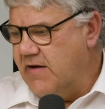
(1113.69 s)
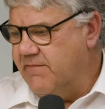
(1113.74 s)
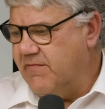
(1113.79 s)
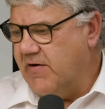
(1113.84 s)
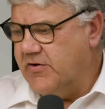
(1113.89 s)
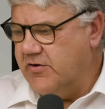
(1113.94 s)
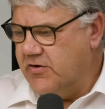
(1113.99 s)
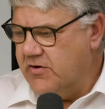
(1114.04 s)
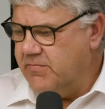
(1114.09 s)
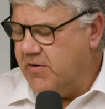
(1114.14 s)

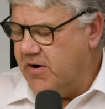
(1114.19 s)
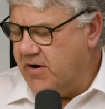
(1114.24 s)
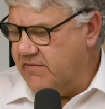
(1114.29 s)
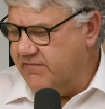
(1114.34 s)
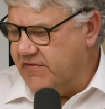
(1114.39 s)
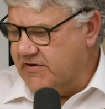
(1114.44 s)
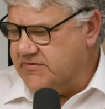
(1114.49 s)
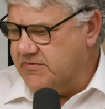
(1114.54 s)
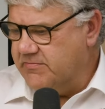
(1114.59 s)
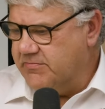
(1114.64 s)
if I do buy
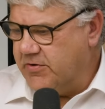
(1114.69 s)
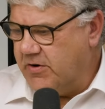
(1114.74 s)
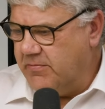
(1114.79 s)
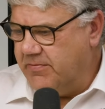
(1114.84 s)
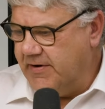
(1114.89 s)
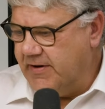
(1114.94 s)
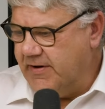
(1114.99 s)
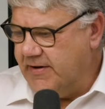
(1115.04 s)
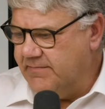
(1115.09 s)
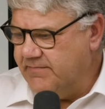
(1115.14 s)
an investment
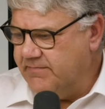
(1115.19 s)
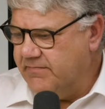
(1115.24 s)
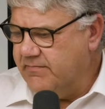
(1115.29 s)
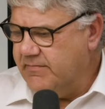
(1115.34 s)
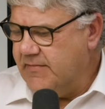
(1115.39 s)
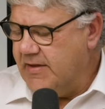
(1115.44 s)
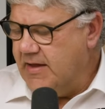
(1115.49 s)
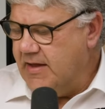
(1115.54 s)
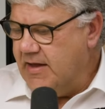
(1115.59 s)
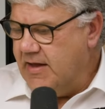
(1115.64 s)
property,
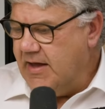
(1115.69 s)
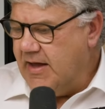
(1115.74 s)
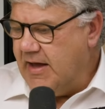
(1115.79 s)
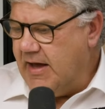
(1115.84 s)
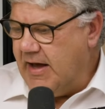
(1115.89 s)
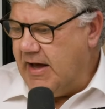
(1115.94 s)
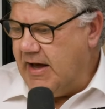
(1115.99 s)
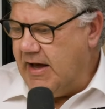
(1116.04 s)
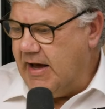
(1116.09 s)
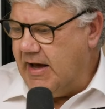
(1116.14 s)

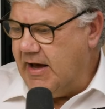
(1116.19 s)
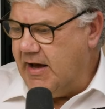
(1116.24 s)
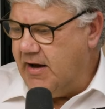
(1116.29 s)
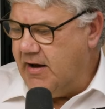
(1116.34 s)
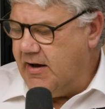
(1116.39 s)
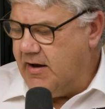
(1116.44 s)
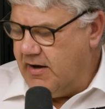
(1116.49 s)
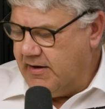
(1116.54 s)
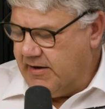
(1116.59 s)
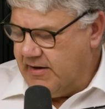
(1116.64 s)

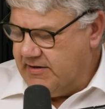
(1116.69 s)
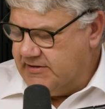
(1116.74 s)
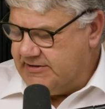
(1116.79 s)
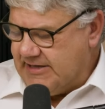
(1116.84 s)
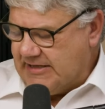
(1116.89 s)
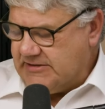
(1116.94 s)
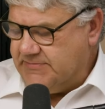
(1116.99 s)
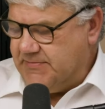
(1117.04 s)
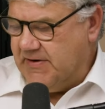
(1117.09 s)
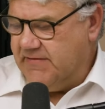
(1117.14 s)
I get the
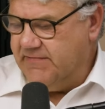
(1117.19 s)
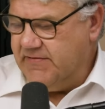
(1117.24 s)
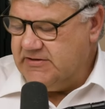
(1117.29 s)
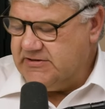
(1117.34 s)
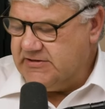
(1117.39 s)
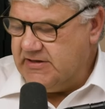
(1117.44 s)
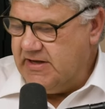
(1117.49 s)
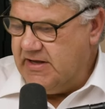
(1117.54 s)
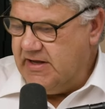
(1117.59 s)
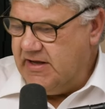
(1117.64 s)
tax
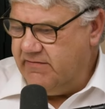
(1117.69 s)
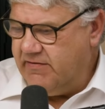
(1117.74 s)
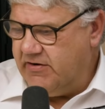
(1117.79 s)
benefits.